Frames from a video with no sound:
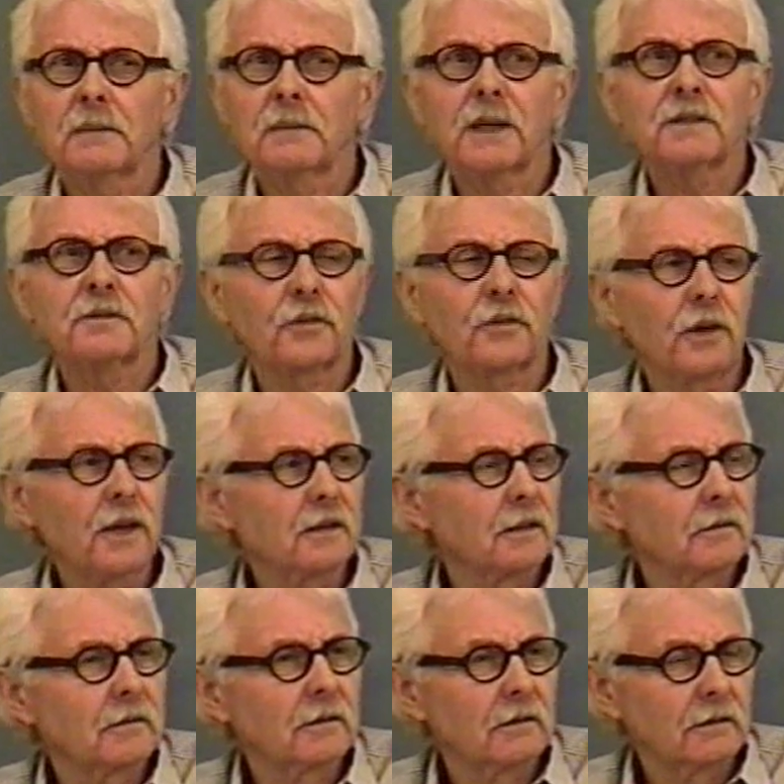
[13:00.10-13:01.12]
my best
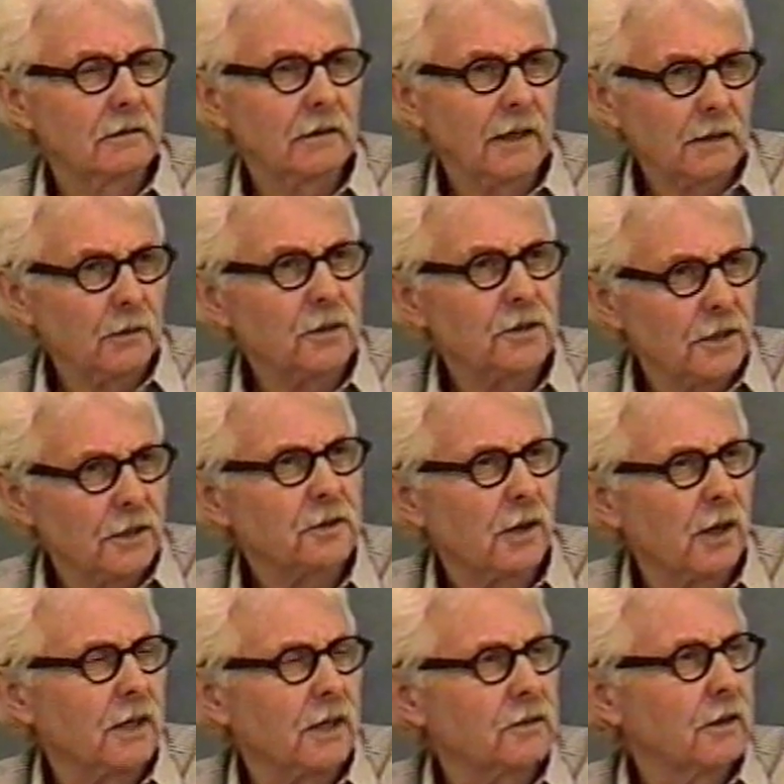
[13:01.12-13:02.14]
friend, that was
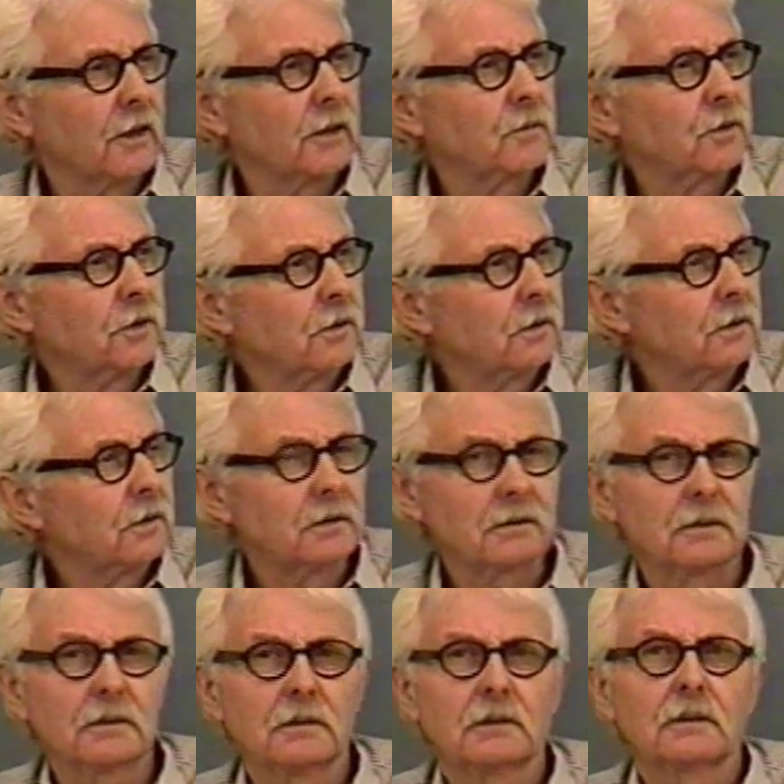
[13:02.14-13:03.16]
his last name, too."
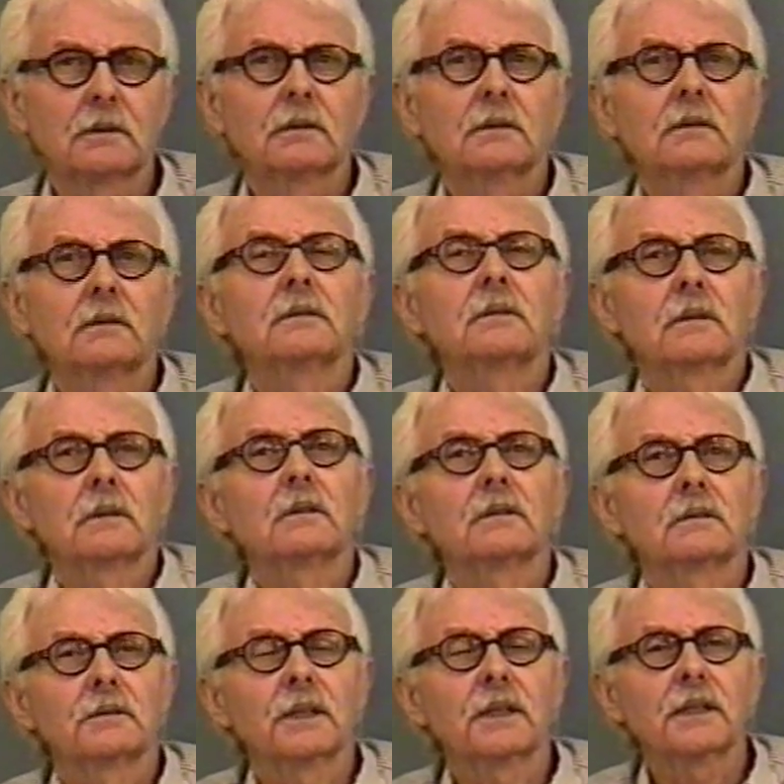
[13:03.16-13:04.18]

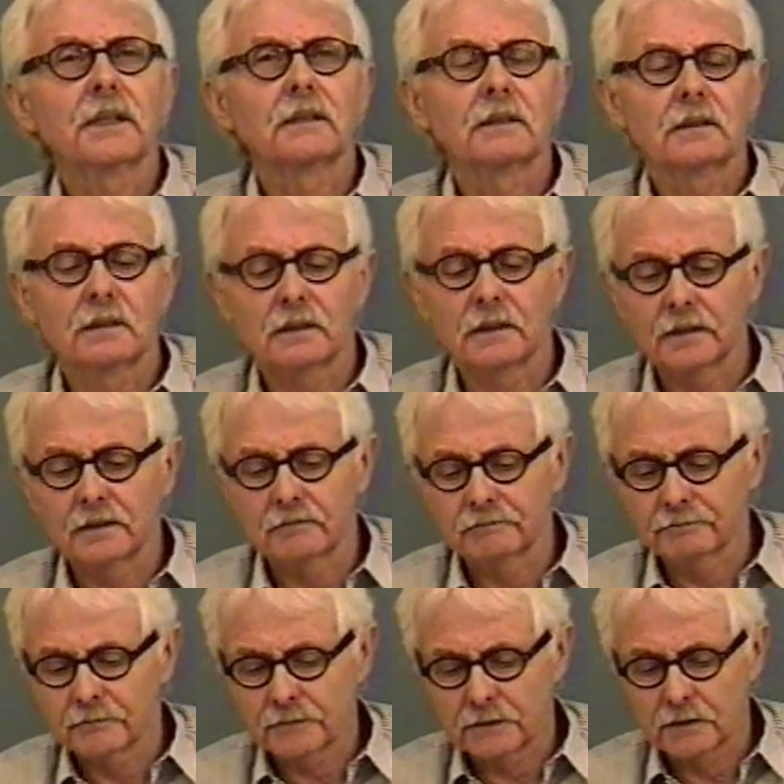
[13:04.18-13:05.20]
"Oh, really?"
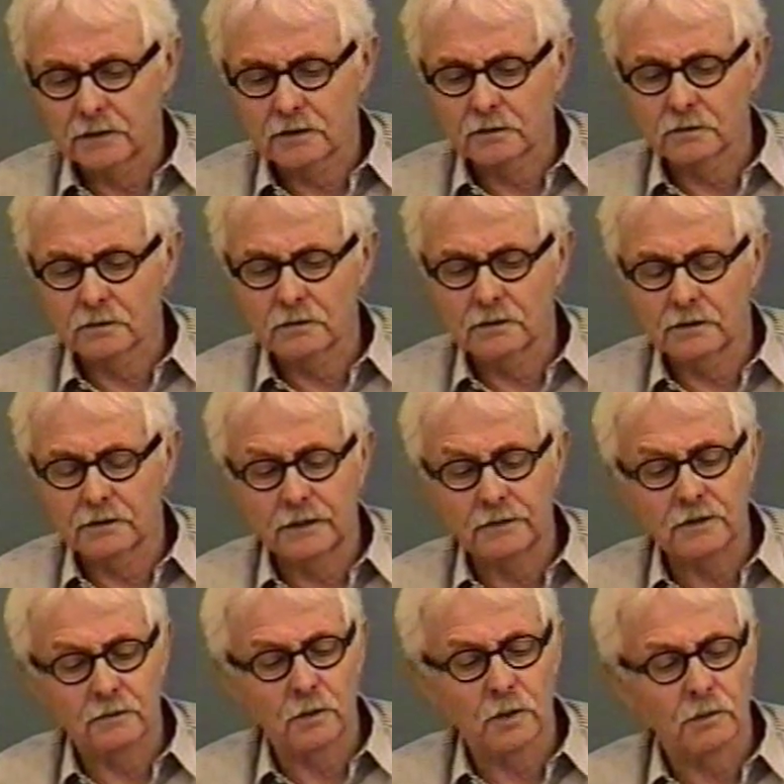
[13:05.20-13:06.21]
And
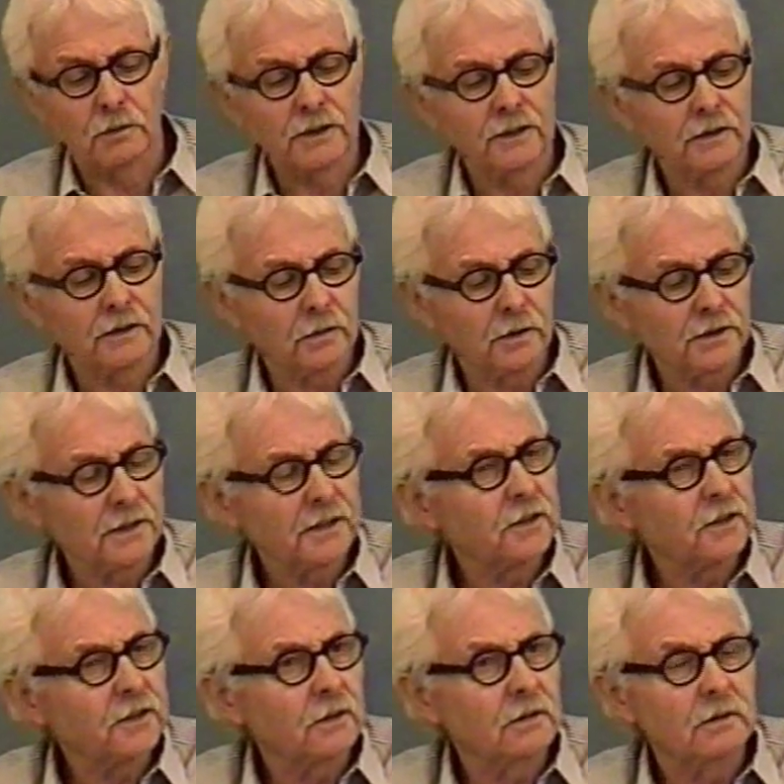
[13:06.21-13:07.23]
Dave said, "Well, what did
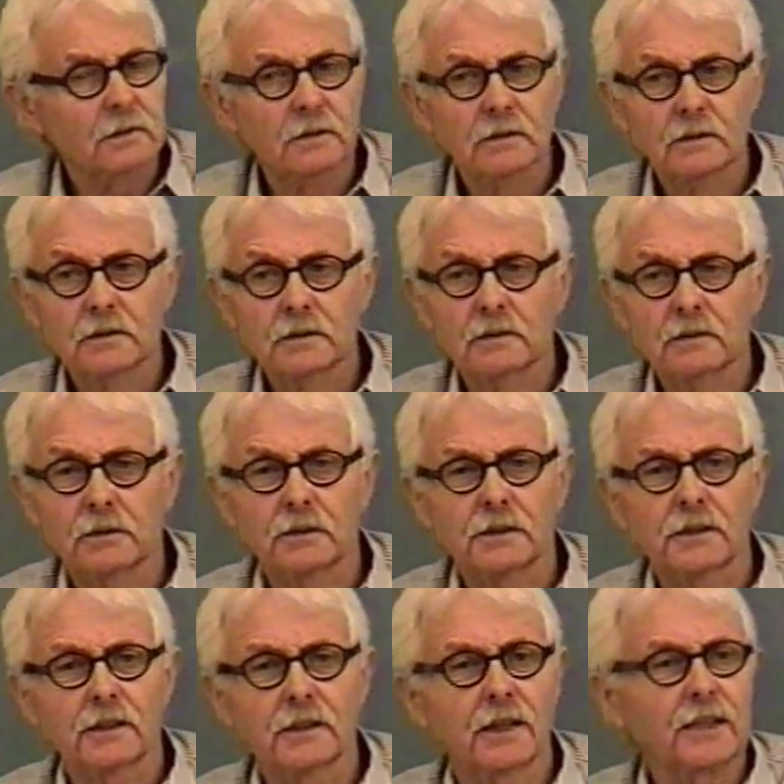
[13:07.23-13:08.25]
he do?
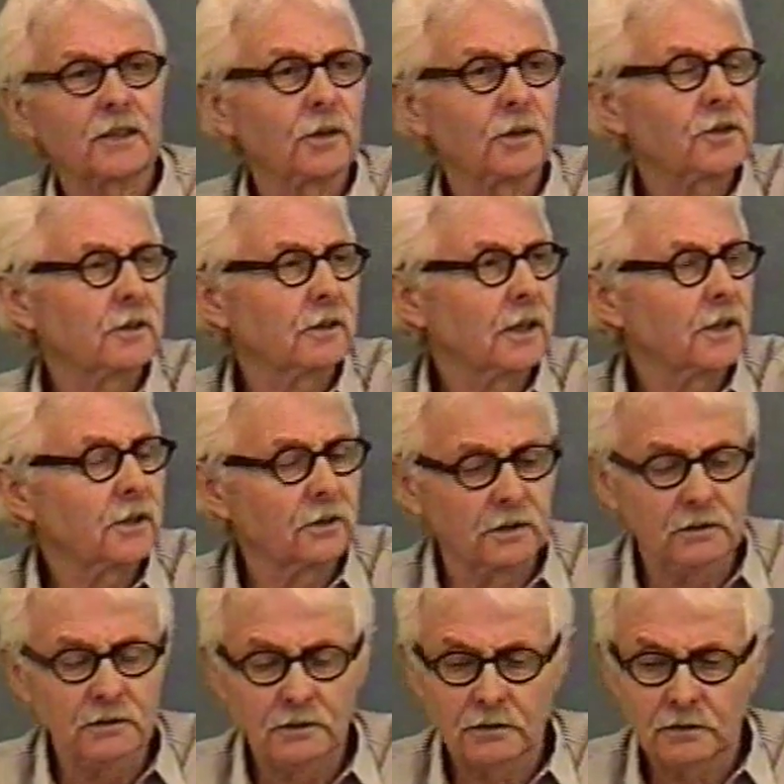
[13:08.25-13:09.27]
Was he an electrician like
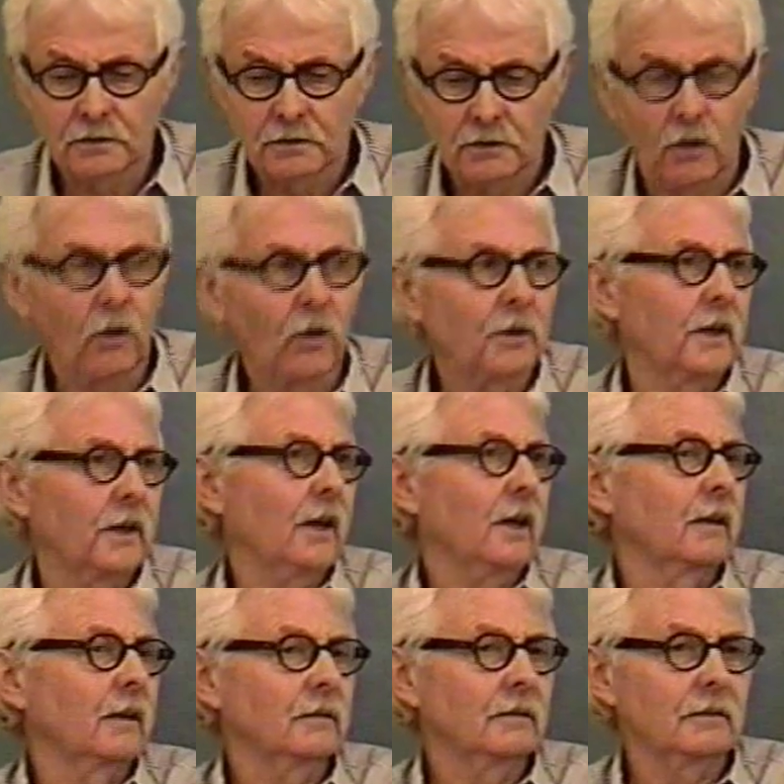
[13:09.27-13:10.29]
you?" "Oh,
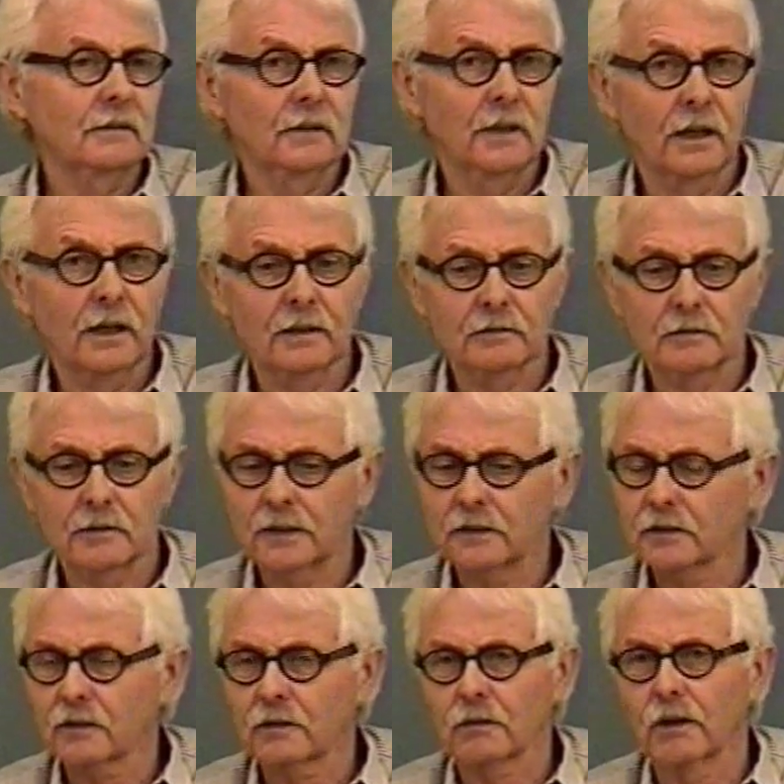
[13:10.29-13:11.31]
yeah.
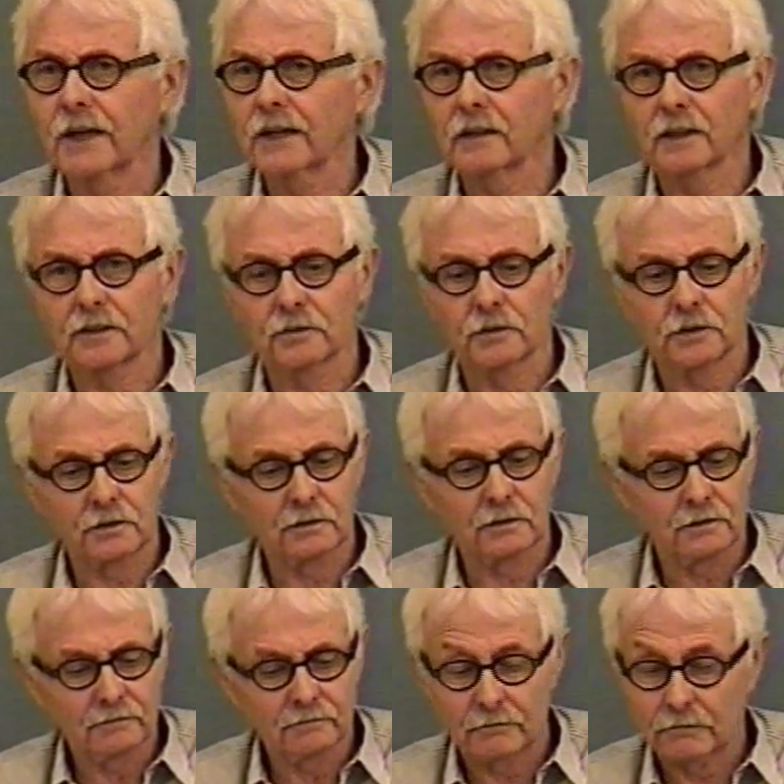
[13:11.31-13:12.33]
He is a great
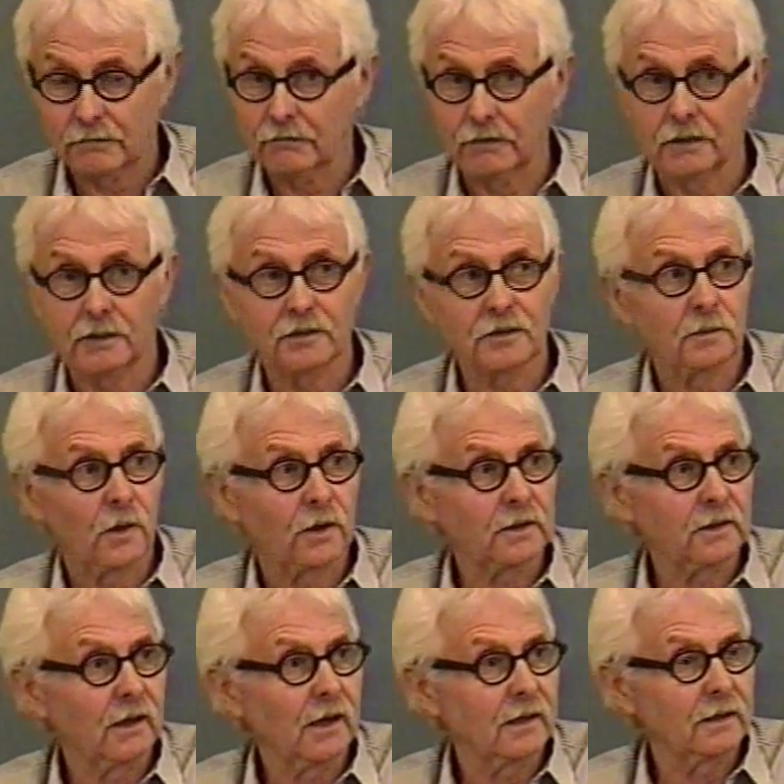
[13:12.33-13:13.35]
electrician. Really
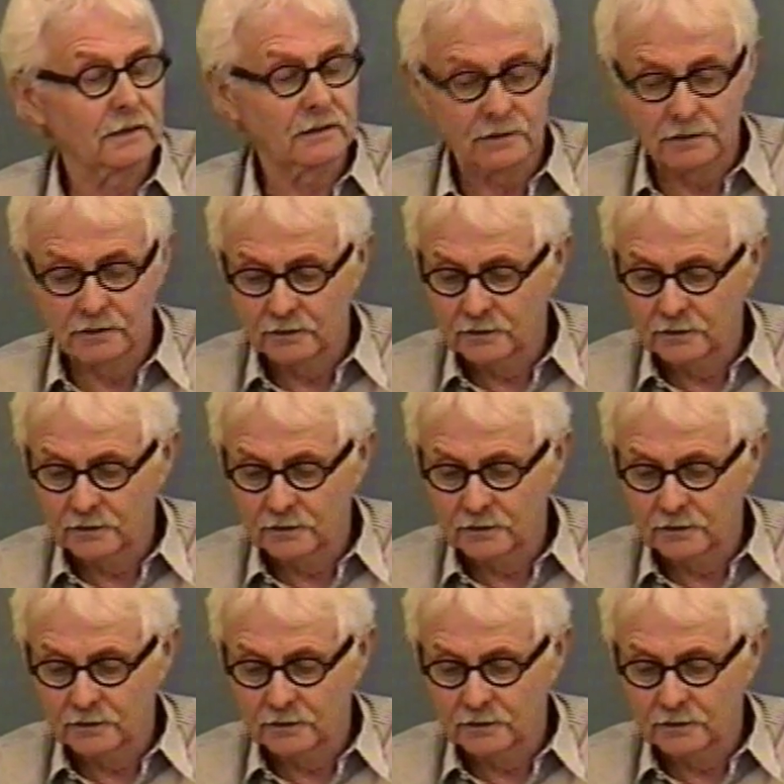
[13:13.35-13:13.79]
smart guy."